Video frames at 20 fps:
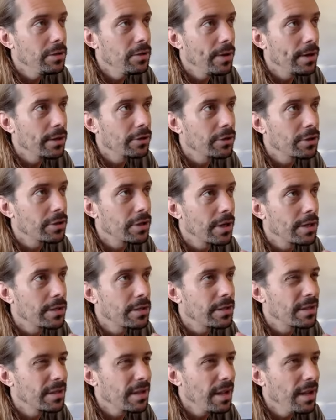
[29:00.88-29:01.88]
two
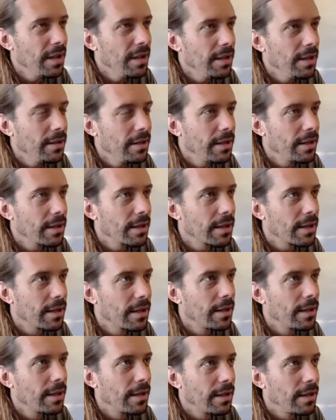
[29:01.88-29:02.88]
exercises kind of
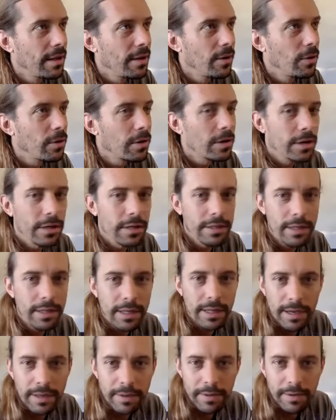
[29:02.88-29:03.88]
working
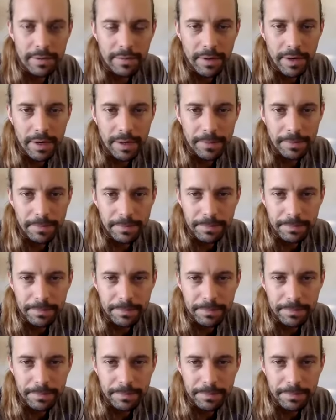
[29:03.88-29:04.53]
together, right?